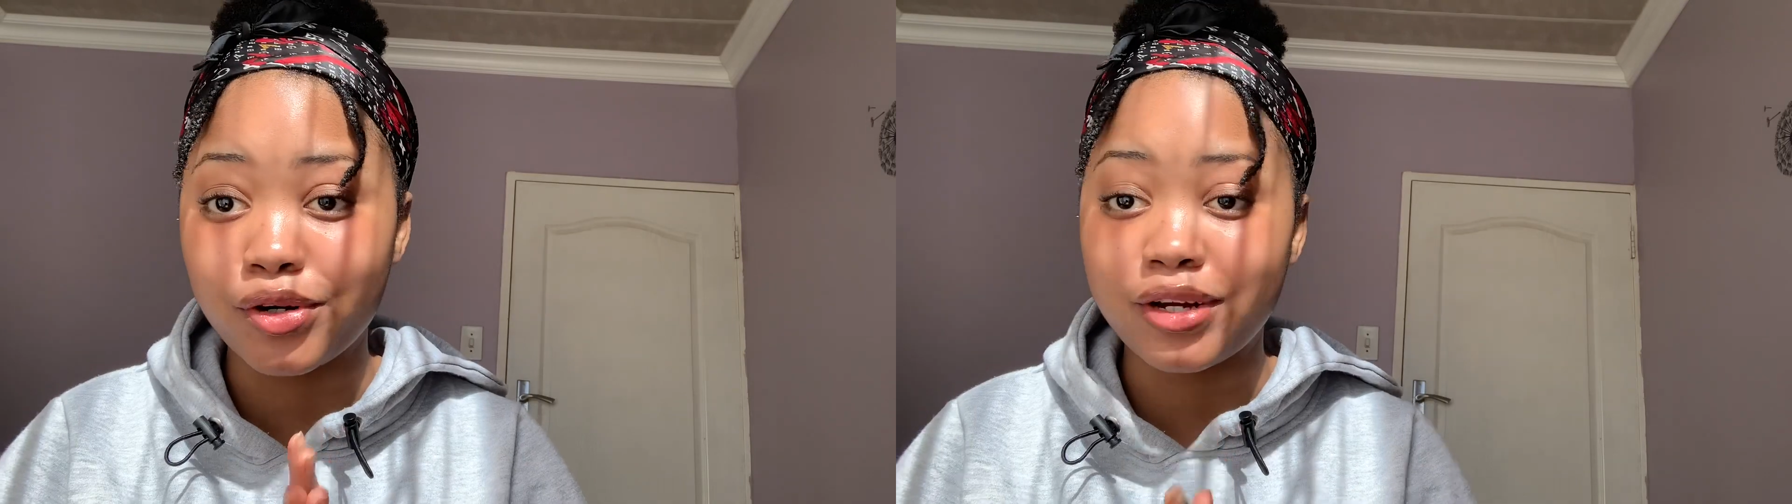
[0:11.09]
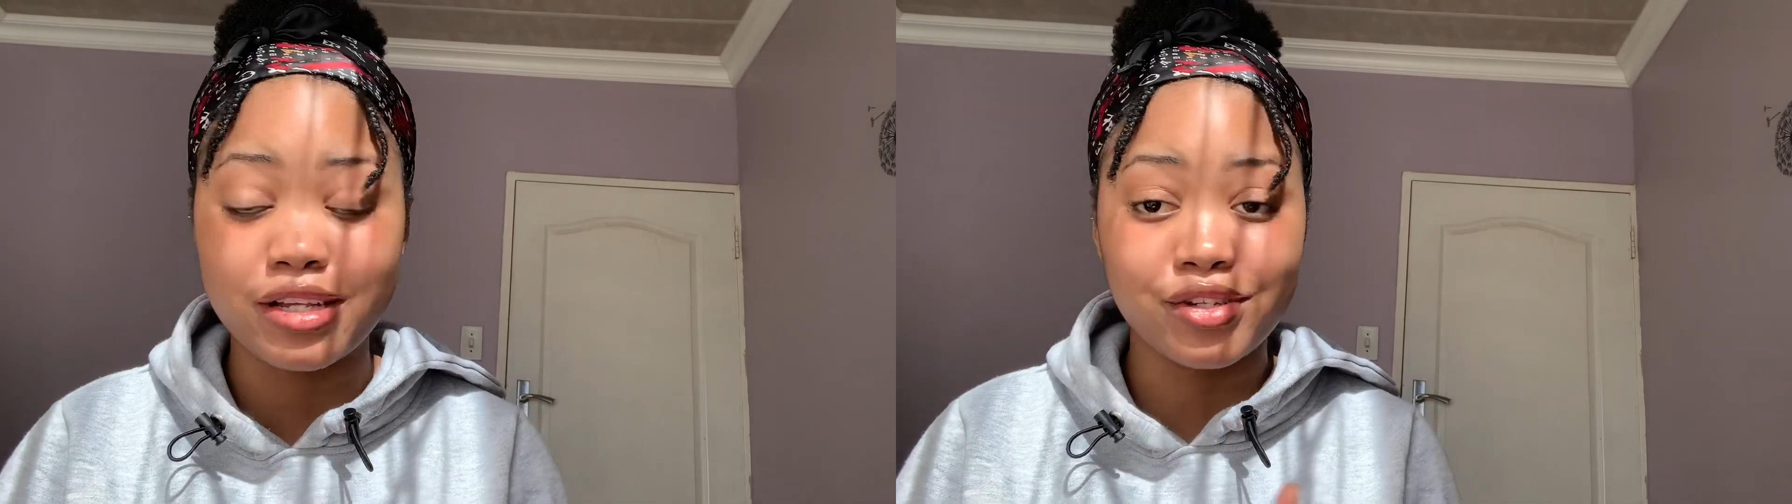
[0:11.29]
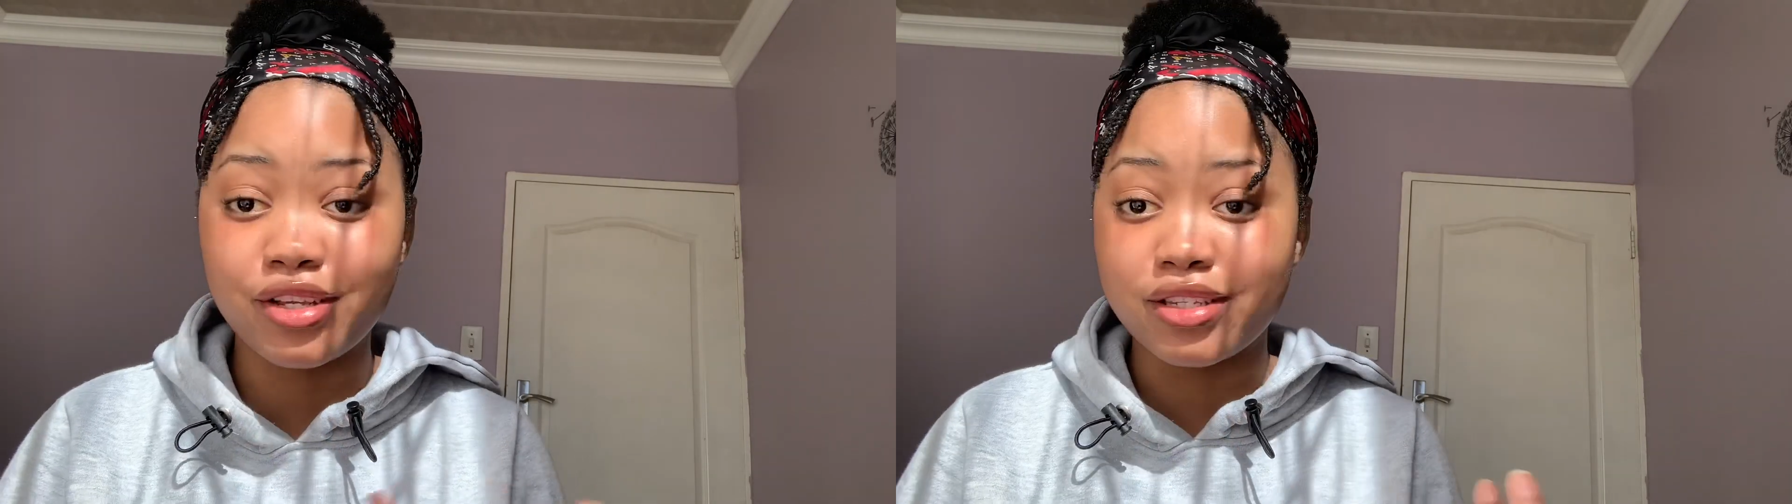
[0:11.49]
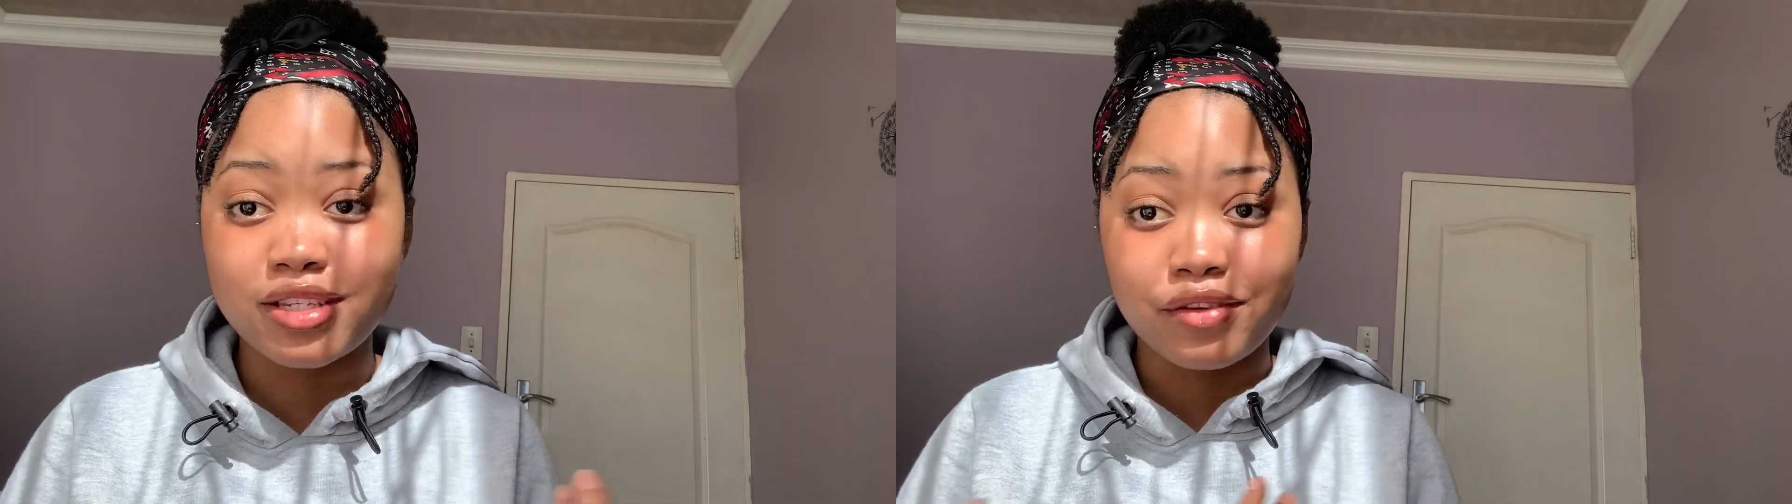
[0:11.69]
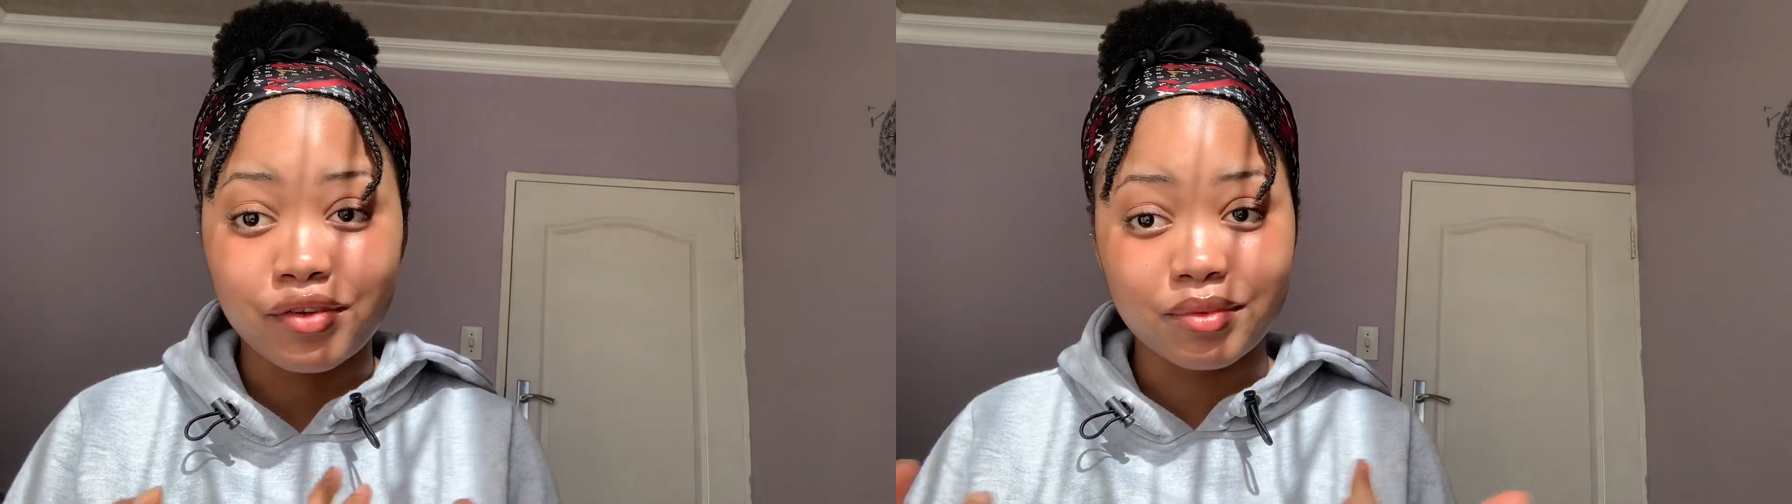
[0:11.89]
As you can see
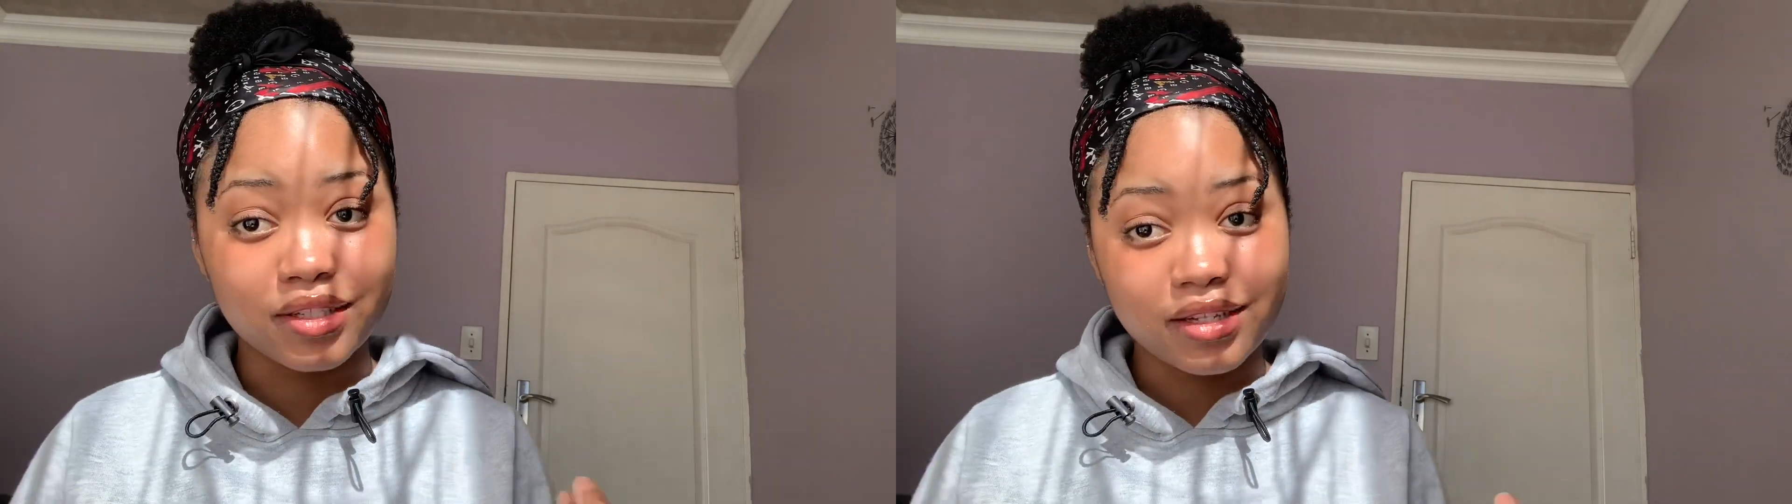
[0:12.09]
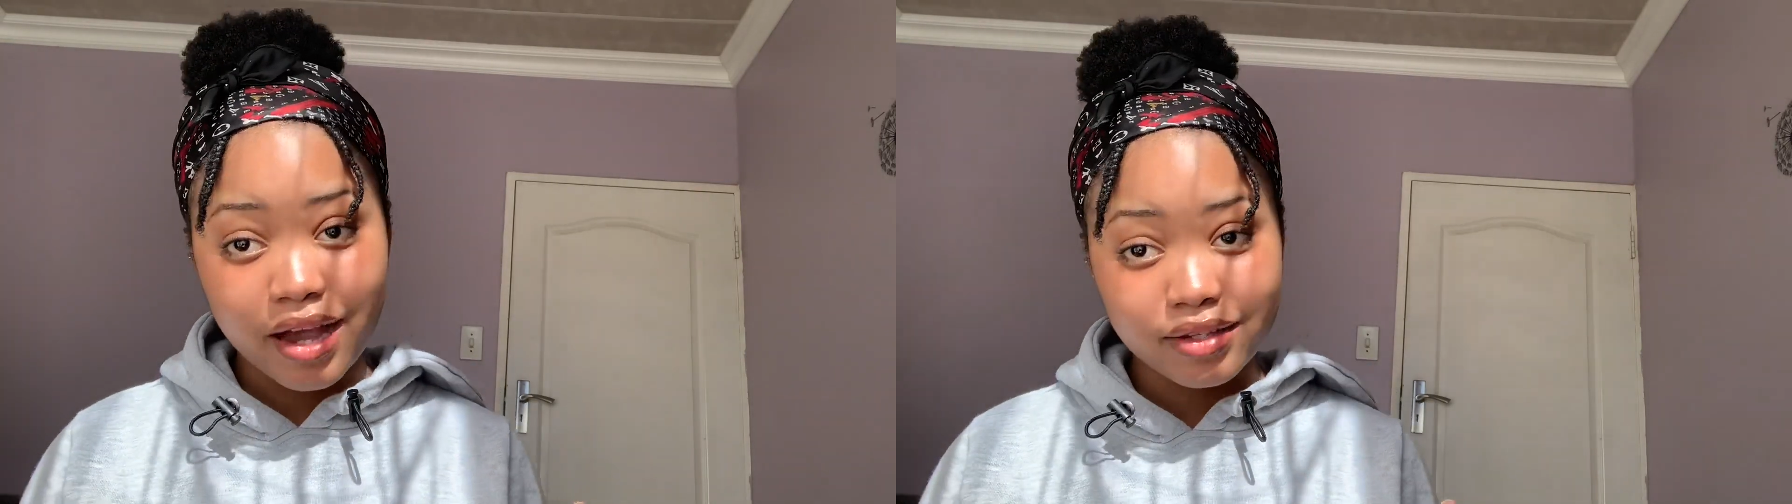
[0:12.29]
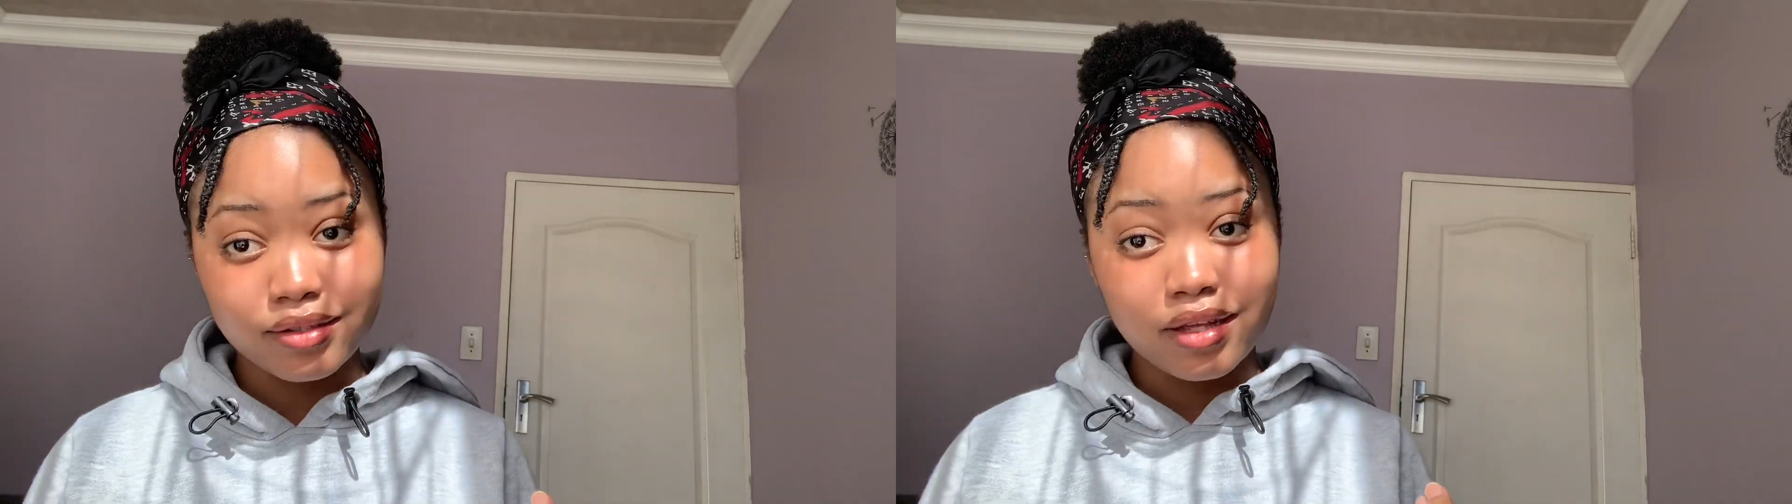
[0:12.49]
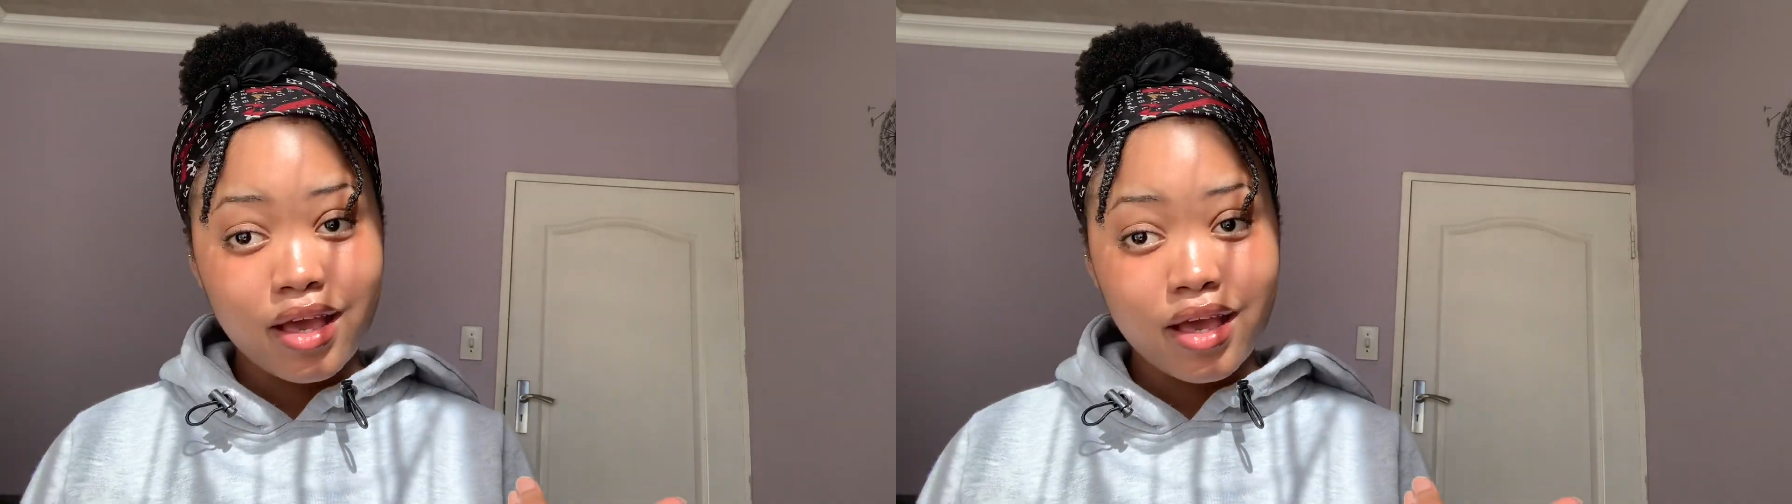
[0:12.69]
from the title,